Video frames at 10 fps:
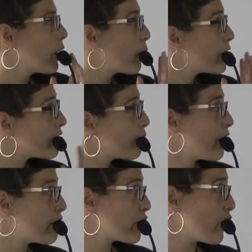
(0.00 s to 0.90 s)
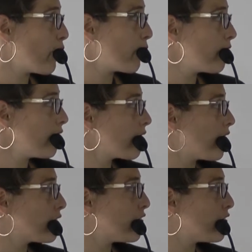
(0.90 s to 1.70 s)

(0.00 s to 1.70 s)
We have shown that